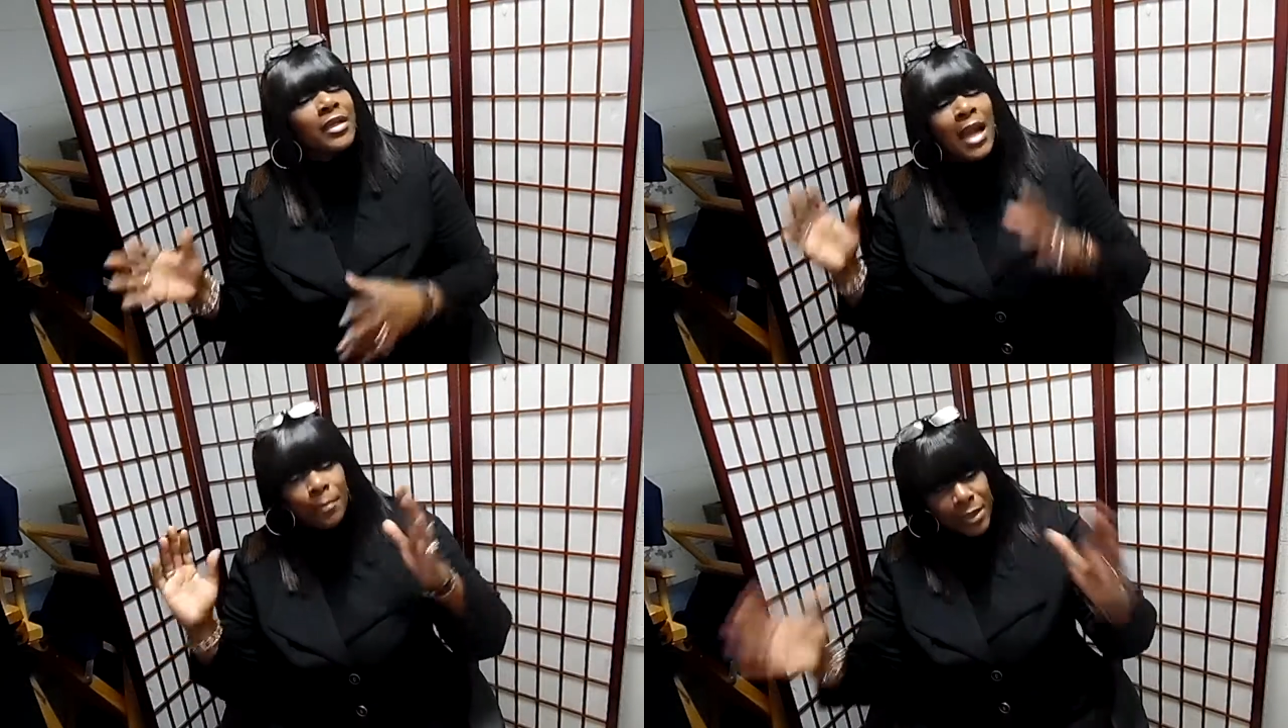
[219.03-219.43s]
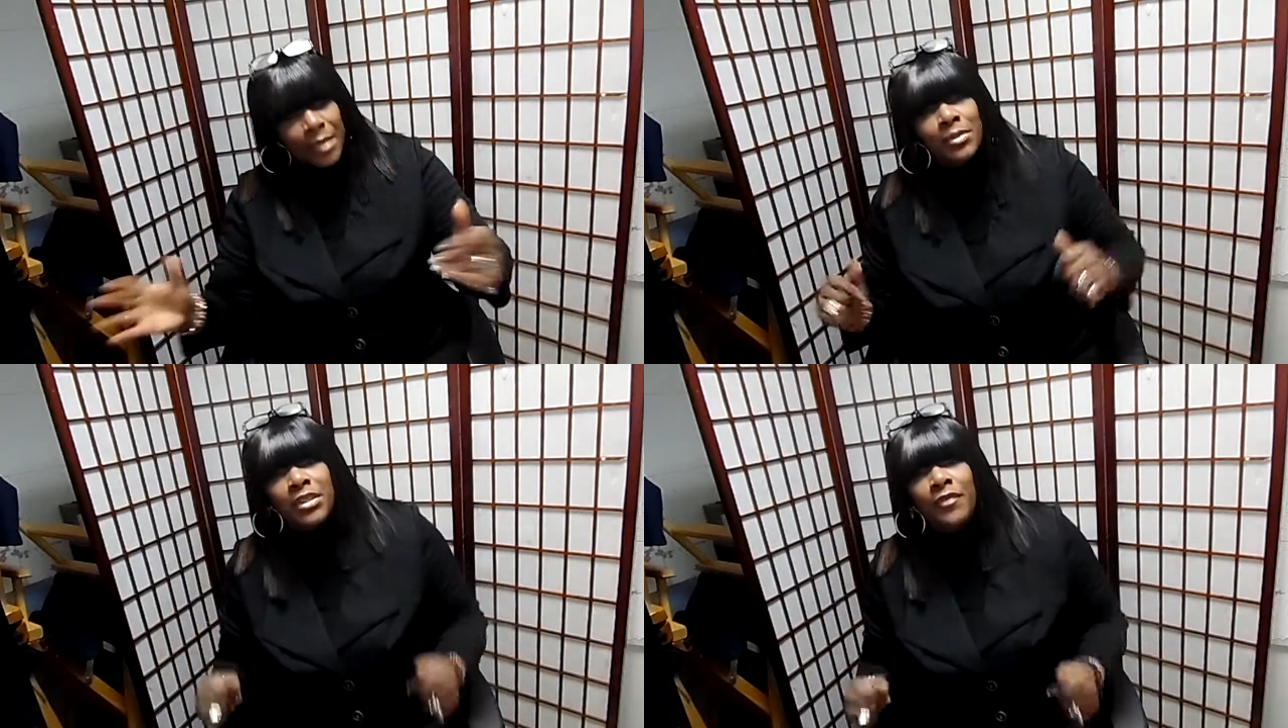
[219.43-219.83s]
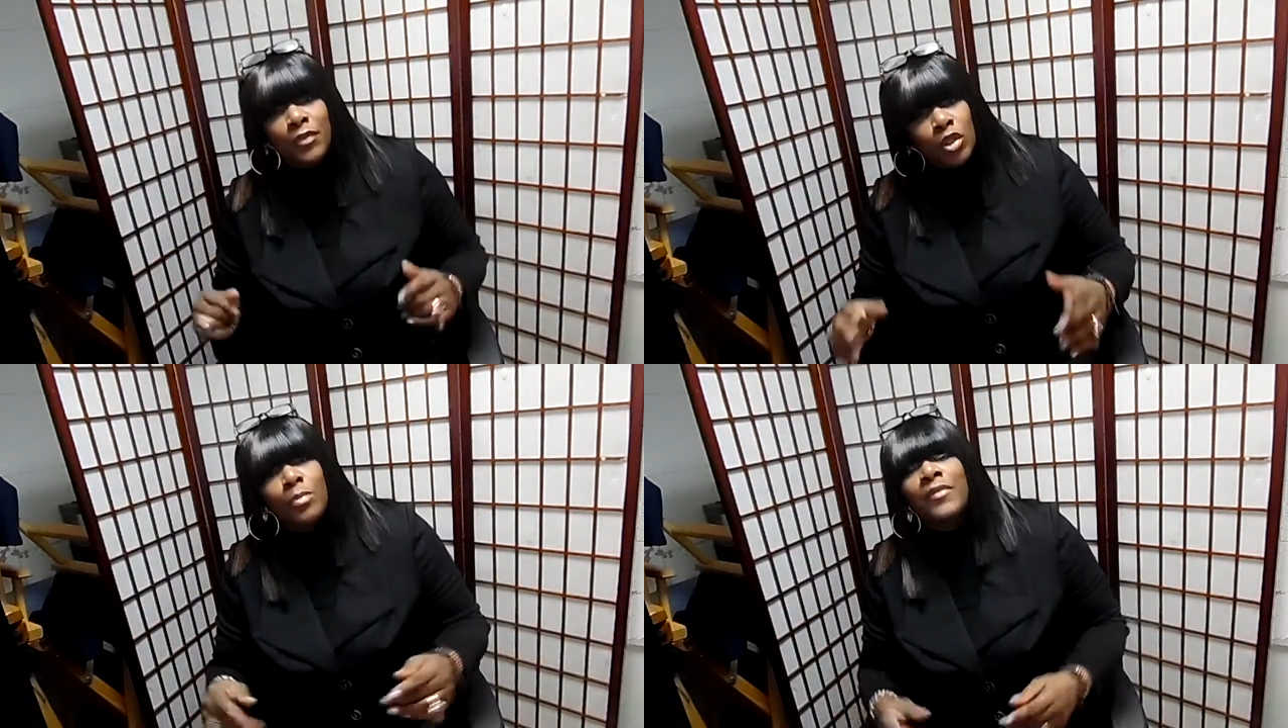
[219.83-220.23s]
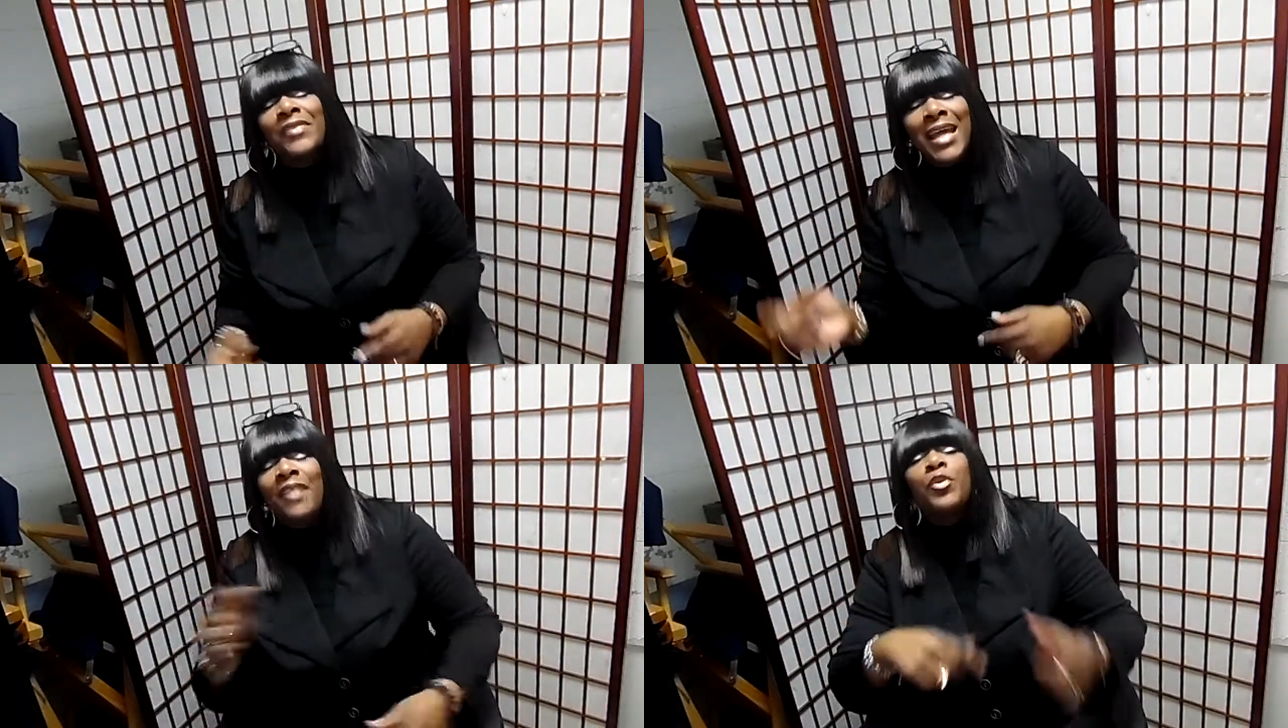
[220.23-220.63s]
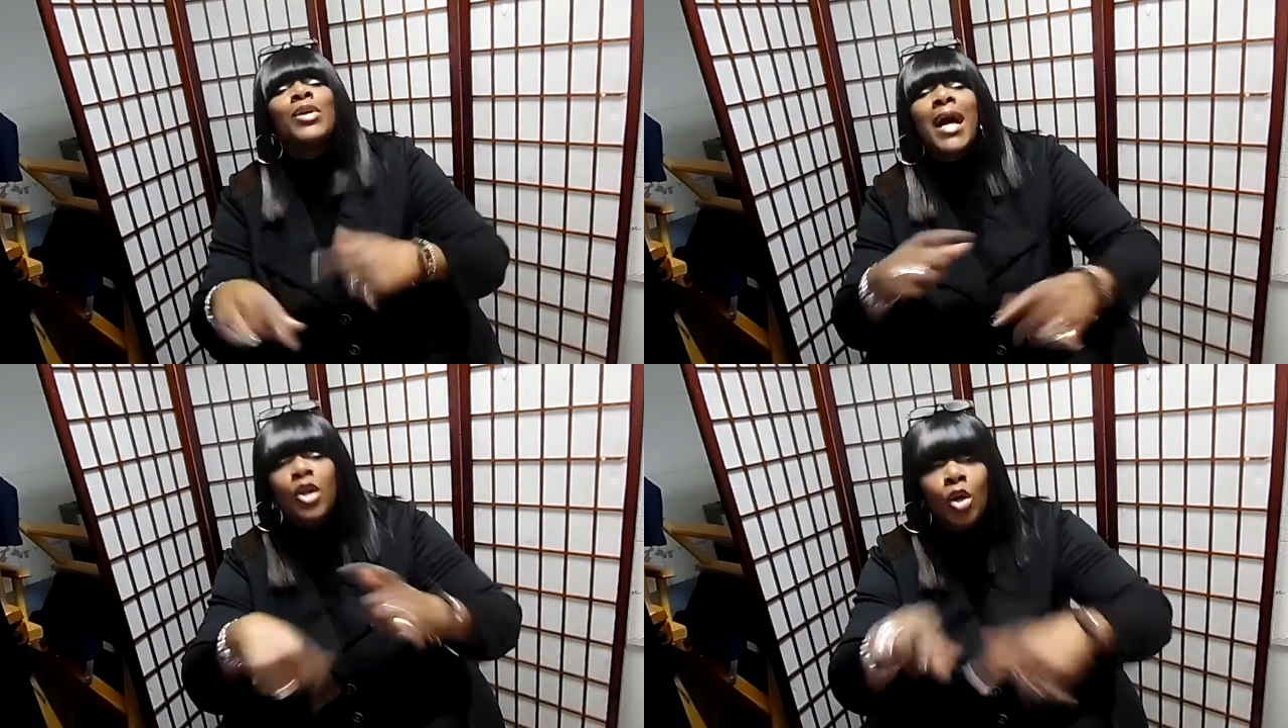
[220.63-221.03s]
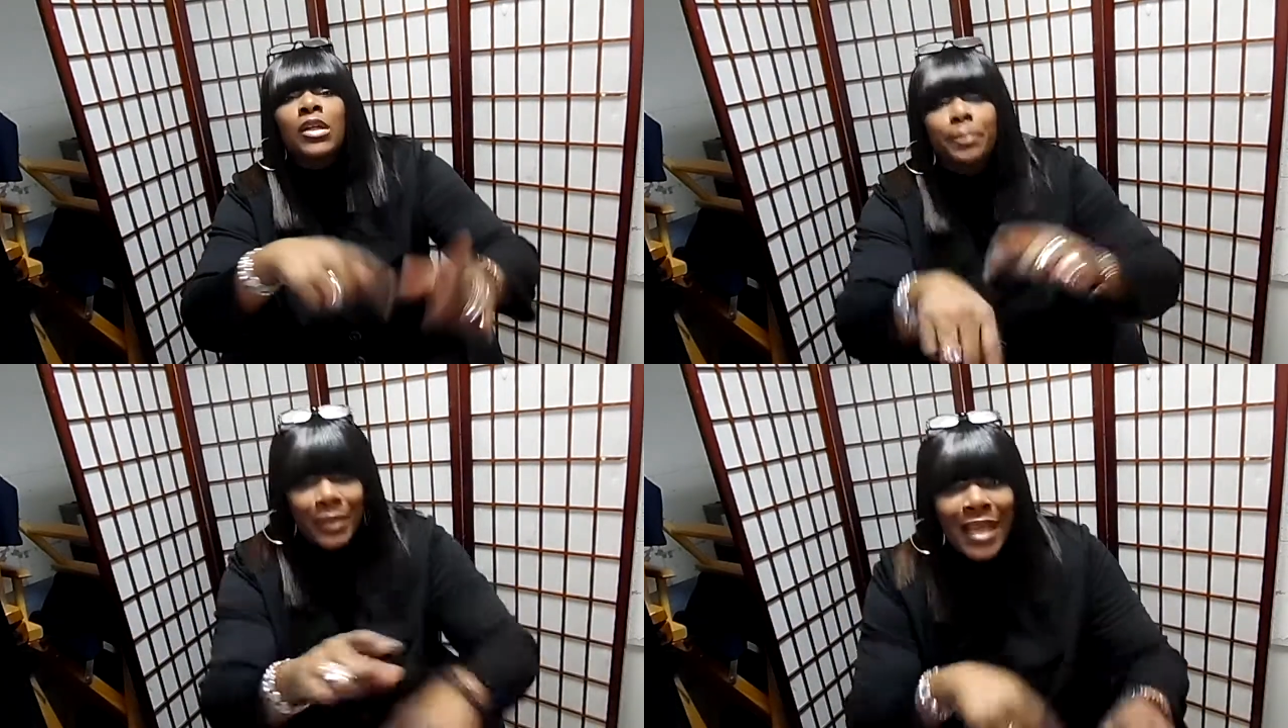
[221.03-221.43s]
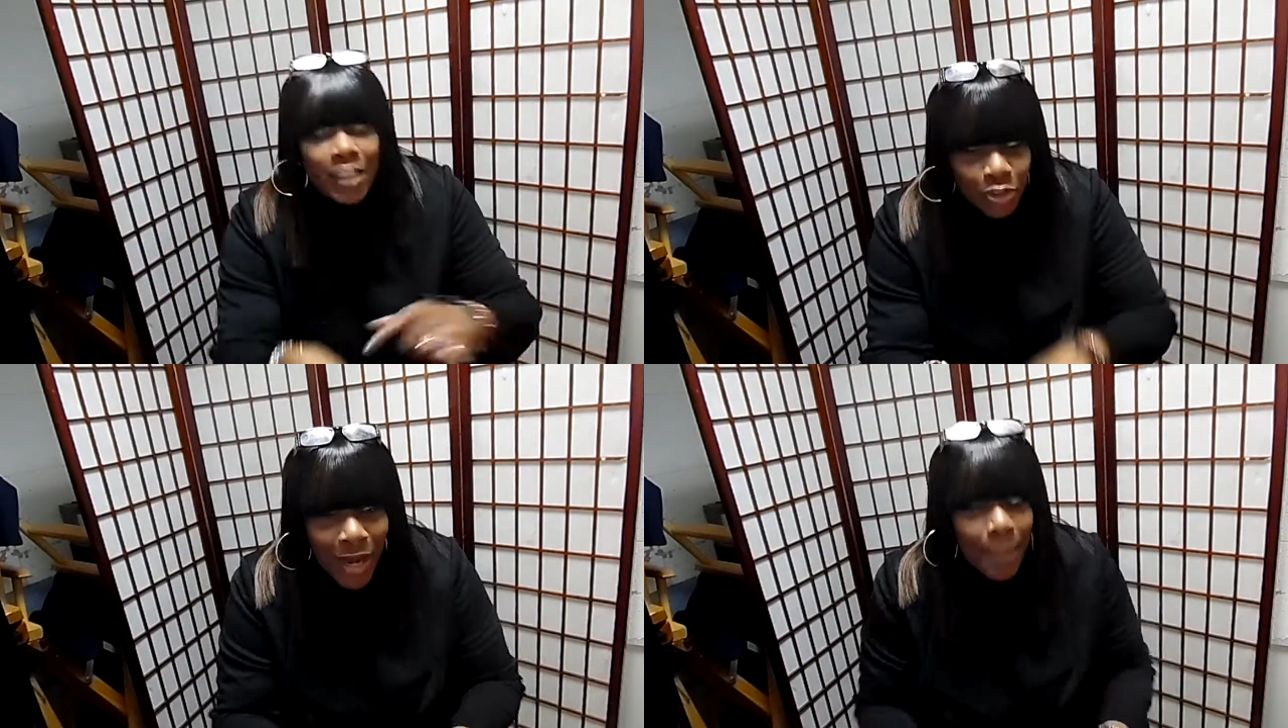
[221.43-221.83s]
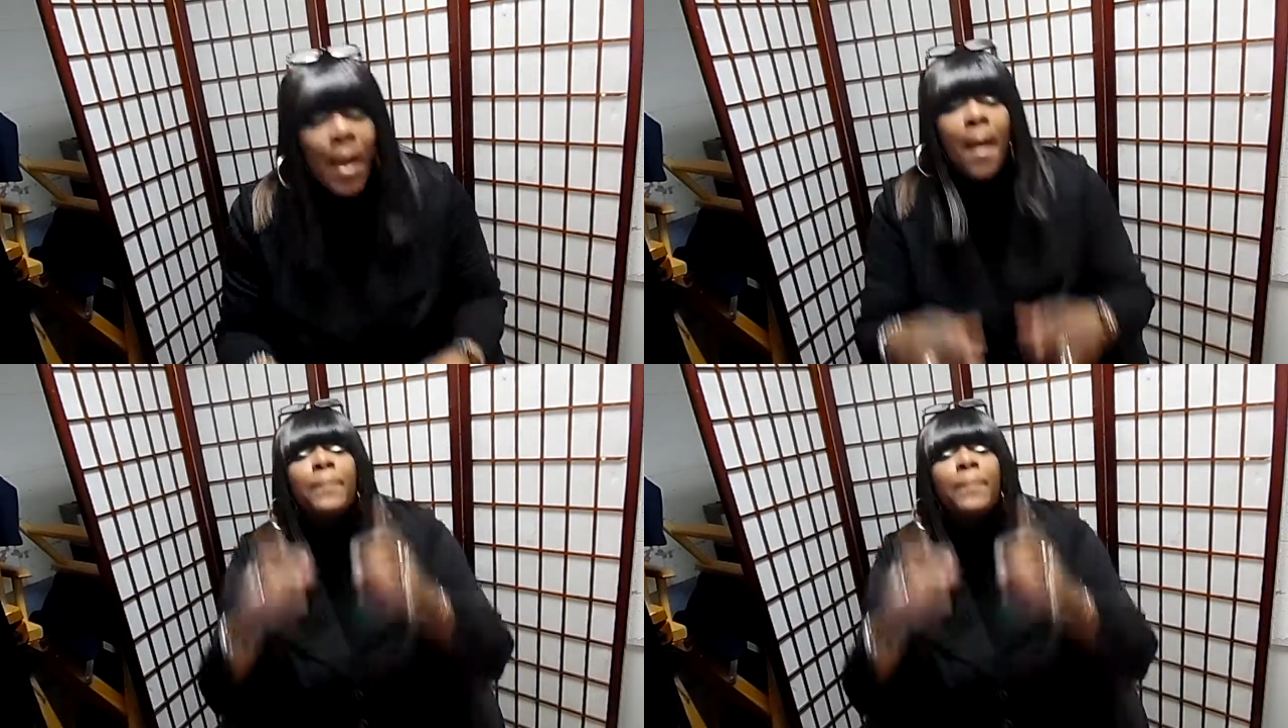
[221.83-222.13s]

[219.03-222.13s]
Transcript: You got to blame yourself a little bit for that if you got caught up in that trap.